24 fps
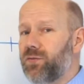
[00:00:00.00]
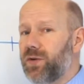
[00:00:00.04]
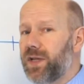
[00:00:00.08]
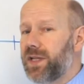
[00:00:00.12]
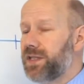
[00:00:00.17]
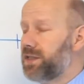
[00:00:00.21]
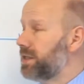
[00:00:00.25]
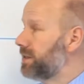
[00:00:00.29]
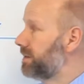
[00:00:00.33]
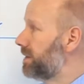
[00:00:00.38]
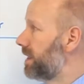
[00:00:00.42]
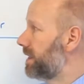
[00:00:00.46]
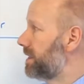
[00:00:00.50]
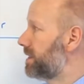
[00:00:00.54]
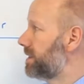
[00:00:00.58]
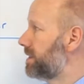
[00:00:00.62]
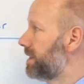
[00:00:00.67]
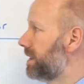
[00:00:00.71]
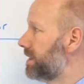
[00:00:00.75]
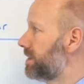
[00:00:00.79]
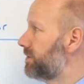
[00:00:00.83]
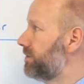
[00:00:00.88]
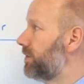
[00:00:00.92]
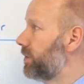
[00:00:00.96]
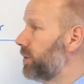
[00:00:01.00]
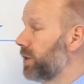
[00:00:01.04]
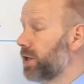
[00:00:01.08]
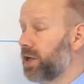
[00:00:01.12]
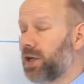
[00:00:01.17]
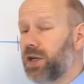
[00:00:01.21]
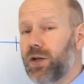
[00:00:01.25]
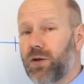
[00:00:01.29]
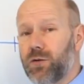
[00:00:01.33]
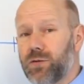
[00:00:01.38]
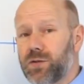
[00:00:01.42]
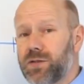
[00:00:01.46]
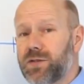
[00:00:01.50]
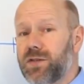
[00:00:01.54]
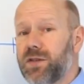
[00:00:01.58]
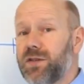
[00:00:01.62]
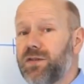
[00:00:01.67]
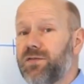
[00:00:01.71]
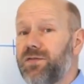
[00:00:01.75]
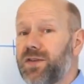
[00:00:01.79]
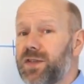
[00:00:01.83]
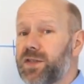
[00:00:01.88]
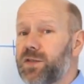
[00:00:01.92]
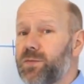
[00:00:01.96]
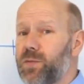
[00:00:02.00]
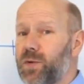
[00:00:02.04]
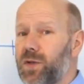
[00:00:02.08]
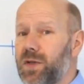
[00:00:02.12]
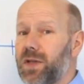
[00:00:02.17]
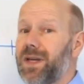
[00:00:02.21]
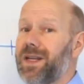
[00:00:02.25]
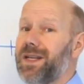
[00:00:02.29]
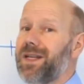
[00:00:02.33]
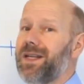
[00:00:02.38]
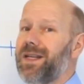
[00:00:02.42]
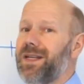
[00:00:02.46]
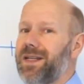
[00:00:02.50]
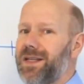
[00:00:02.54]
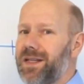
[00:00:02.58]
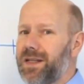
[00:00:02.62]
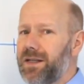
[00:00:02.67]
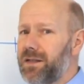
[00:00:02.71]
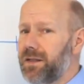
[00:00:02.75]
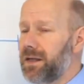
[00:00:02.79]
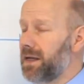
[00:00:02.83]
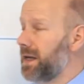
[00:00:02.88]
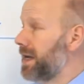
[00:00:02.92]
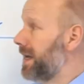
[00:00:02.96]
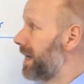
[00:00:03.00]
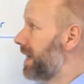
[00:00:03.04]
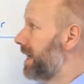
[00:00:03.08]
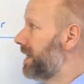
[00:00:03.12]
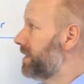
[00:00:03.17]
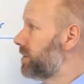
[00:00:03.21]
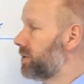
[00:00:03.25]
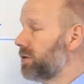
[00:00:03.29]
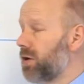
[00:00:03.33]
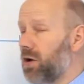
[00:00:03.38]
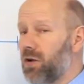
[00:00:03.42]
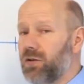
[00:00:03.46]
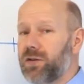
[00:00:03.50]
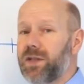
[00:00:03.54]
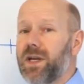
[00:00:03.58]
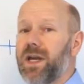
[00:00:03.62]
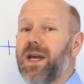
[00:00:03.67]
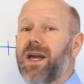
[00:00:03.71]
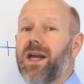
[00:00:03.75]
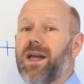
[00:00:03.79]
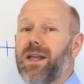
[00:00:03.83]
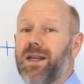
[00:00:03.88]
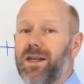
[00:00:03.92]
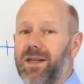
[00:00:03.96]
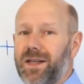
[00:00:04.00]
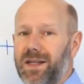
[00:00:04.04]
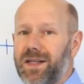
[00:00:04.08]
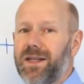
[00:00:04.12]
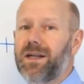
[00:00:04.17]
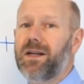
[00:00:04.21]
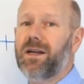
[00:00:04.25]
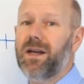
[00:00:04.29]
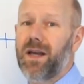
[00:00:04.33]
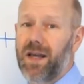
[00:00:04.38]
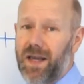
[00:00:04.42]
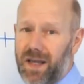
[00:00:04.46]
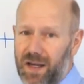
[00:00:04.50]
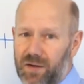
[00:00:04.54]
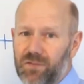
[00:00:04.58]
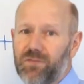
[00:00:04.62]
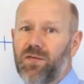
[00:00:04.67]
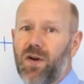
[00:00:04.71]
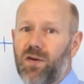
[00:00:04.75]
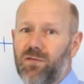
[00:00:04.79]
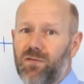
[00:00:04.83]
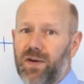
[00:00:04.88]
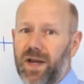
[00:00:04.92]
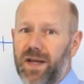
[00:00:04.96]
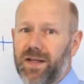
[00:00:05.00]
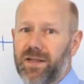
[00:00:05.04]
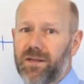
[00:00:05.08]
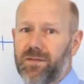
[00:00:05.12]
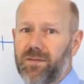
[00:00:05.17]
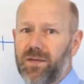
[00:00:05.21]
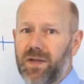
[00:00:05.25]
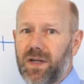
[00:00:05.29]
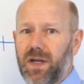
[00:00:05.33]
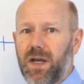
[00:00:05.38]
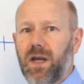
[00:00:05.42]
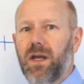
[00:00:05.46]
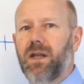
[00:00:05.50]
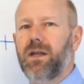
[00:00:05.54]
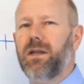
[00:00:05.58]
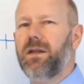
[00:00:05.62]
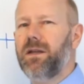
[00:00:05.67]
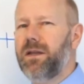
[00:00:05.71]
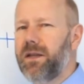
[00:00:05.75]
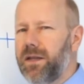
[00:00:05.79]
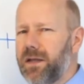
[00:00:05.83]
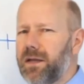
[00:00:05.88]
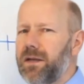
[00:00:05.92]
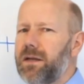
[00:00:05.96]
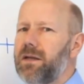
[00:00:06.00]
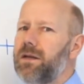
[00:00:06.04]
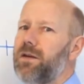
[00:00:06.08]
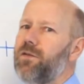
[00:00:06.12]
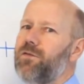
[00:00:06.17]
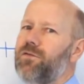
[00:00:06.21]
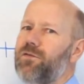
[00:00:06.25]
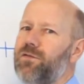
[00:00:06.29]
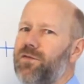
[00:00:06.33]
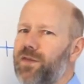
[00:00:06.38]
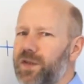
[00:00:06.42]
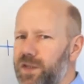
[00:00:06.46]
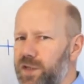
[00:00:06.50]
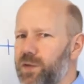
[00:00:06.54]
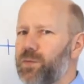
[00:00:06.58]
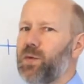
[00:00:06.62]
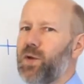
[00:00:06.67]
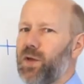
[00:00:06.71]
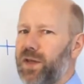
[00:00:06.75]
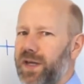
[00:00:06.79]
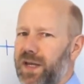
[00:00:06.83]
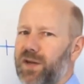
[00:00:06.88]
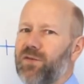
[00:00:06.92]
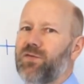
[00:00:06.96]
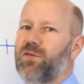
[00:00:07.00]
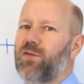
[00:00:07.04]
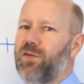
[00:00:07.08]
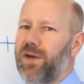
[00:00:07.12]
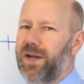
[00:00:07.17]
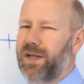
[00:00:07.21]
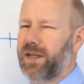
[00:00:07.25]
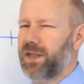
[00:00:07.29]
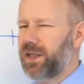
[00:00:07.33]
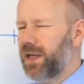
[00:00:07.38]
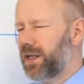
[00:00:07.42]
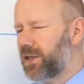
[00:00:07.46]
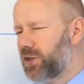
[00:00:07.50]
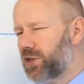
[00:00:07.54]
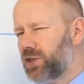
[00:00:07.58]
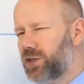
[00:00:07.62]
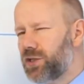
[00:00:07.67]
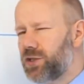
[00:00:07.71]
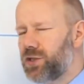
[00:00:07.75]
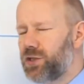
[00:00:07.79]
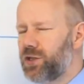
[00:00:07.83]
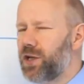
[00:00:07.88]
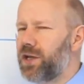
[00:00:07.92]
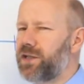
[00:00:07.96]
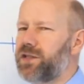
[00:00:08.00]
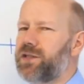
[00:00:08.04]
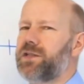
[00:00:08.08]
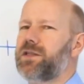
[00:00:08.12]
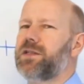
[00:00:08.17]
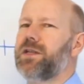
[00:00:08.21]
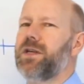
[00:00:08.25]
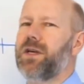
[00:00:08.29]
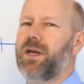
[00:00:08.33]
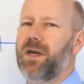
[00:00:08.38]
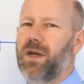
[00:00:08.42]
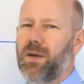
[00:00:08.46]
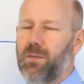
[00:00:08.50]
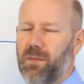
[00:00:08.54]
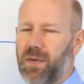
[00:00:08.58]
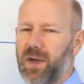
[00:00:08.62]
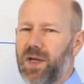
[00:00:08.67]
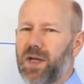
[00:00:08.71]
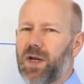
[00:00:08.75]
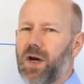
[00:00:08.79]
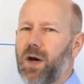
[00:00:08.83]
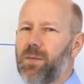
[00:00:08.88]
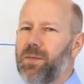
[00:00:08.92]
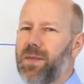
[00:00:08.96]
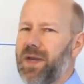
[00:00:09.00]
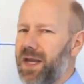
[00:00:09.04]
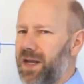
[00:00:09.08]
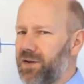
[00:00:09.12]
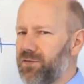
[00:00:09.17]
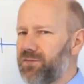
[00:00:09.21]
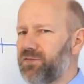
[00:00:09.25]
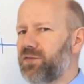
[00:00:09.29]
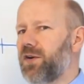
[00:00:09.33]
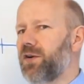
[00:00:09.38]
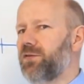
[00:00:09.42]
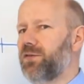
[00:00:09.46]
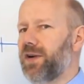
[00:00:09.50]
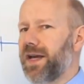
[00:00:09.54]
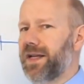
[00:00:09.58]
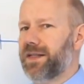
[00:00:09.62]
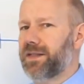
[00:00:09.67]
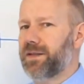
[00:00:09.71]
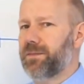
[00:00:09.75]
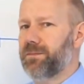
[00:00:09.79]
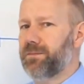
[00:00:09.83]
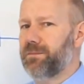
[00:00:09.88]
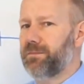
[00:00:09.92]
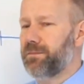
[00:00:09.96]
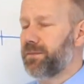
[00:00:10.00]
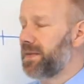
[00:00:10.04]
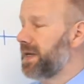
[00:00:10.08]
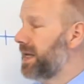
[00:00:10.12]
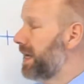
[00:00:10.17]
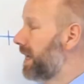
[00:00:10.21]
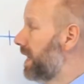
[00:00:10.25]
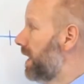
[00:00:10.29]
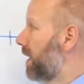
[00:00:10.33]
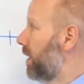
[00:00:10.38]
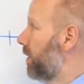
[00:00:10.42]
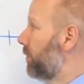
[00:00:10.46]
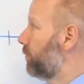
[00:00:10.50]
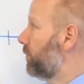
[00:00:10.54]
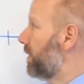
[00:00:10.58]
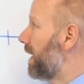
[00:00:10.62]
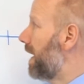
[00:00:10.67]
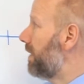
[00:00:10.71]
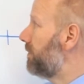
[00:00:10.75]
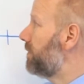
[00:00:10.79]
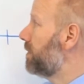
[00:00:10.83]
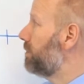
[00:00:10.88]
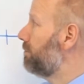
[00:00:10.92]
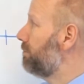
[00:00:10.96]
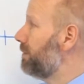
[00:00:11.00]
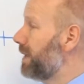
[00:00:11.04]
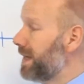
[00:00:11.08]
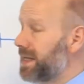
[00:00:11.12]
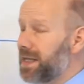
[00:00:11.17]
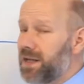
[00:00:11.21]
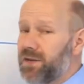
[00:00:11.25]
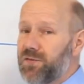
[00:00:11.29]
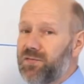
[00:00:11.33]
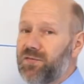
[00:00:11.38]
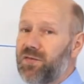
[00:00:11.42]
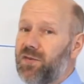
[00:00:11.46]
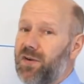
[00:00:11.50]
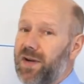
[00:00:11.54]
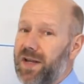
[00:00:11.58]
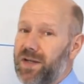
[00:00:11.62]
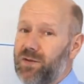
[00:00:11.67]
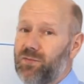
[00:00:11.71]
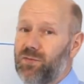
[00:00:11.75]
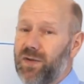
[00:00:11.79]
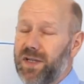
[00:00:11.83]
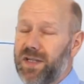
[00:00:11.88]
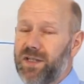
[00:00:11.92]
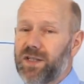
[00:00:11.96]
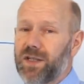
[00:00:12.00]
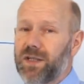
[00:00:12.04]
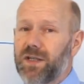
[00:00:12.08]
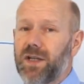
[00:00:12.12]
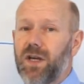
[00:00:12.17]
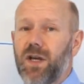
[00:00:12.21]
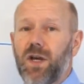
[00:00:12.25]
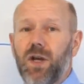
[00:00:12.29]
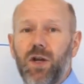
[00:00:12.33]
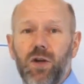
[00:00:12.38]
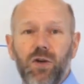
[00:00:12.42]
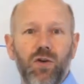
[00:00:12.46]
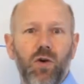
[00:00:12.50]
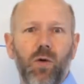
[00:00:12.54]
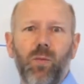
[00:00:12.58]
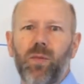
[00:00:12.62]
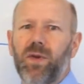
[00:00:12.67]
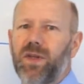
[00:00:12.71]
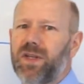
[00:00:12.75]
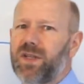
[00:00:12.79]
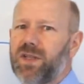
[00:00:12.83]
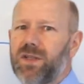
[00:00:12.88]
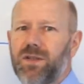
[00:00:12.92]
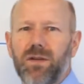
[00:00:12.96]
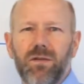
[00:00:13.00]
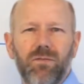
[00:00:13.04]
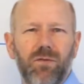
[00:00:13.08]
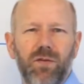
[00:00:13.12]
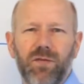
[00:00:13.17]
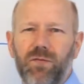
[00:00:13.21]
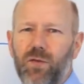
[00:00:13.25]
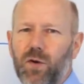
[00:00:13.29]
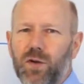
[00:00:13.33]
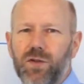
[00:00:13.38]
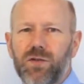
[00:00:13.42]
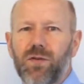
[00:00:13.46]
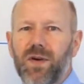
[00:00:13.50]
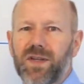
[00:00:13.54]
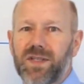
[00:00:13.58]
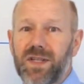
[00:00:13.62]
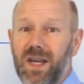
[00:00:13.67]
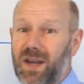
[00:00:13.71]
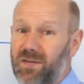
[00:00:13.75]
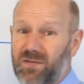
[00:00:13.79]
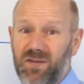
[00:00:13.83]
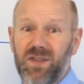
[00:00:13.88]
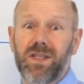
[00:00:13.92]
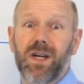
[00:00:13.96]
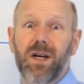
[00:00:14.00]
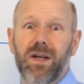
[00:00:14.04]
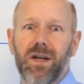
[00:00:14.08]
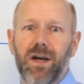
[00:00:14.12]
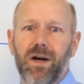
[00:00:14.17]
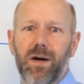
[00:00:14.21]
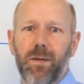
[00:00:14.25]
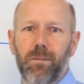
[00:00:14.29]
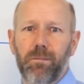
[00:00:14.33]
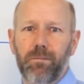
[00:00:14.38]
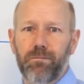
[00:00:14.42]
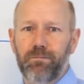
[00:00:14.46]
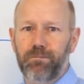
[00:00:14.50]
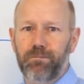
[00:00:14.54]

region that sits very close to the visible, near, is called near infrared. Near visible infrared, it's just become infrared. We have the mid infrared region, normally referred to as FTIR.